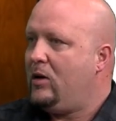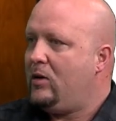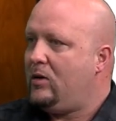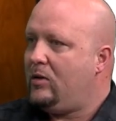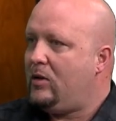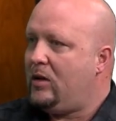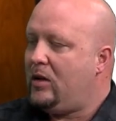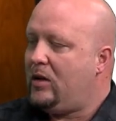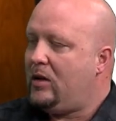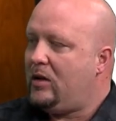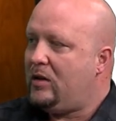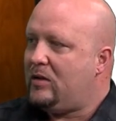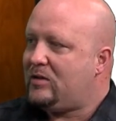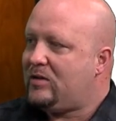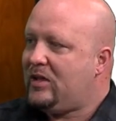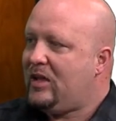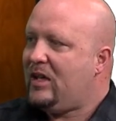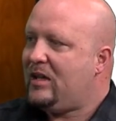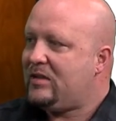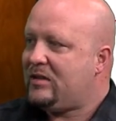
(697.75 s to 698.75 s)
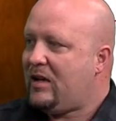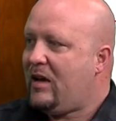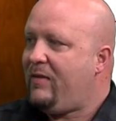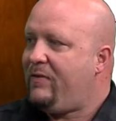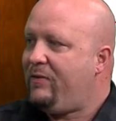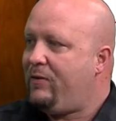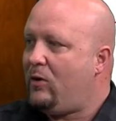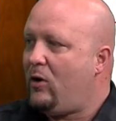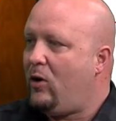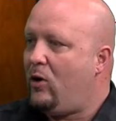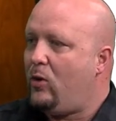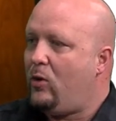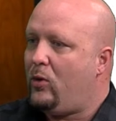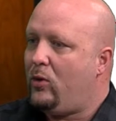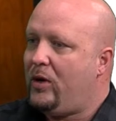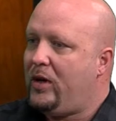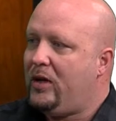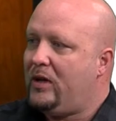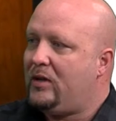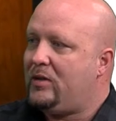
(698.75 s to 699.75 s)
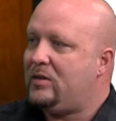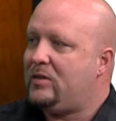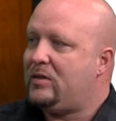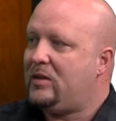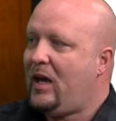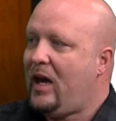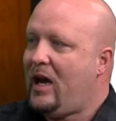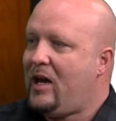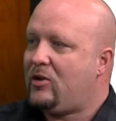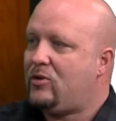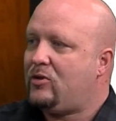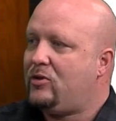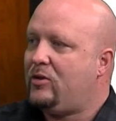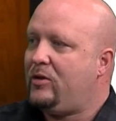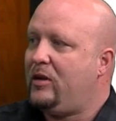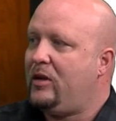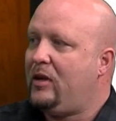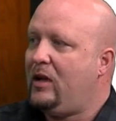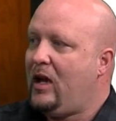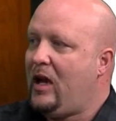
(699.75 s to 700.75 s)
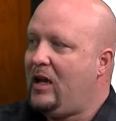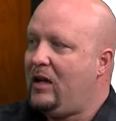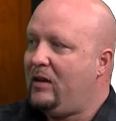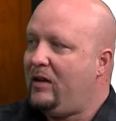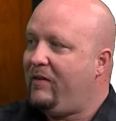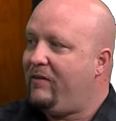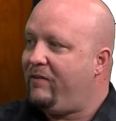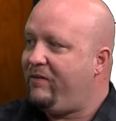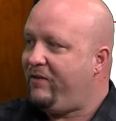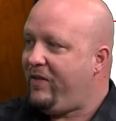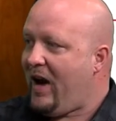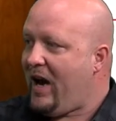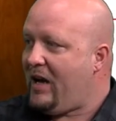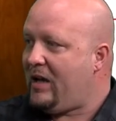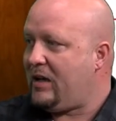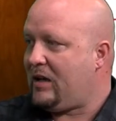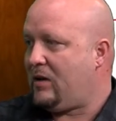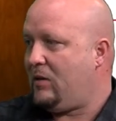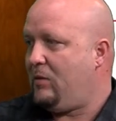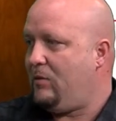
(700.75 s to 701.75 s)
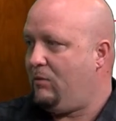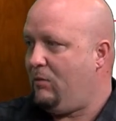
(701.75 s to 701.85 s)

the CSF flow is actually a lymphatic